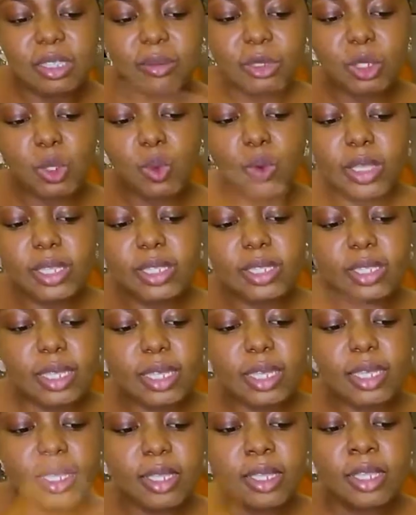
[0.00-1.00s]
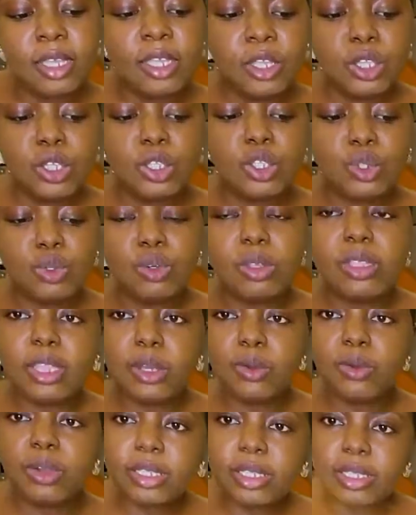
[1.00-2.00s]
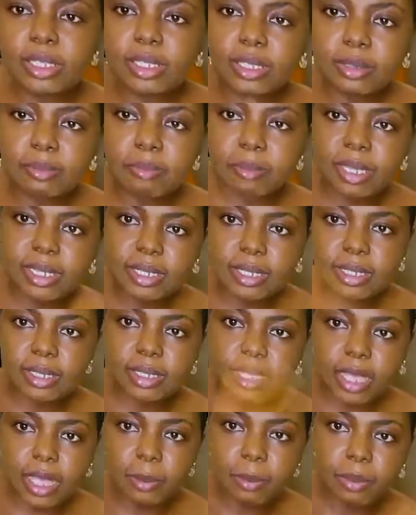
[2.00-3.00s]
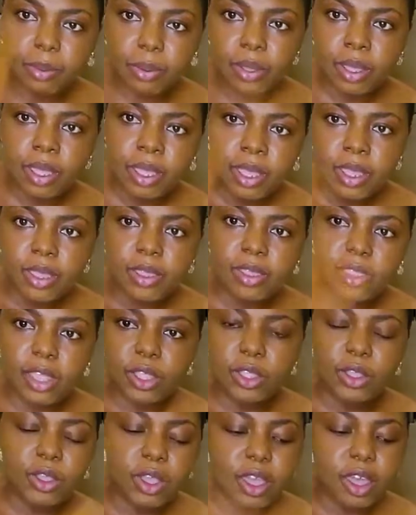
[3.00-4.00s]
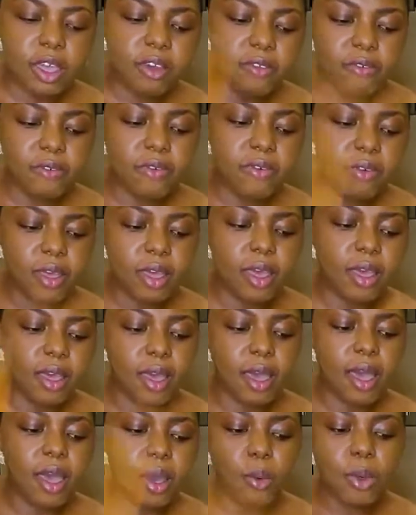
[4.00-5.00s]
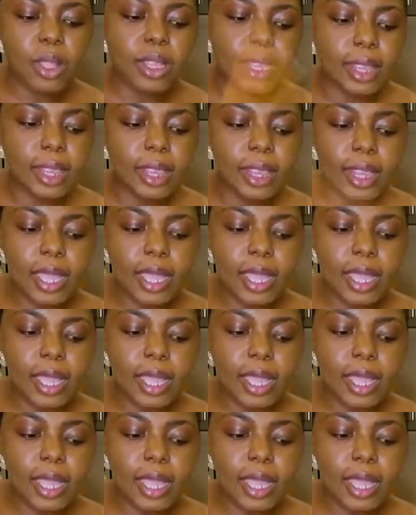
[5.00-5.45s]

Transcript: them. So once the two liquids mixes up, then you have our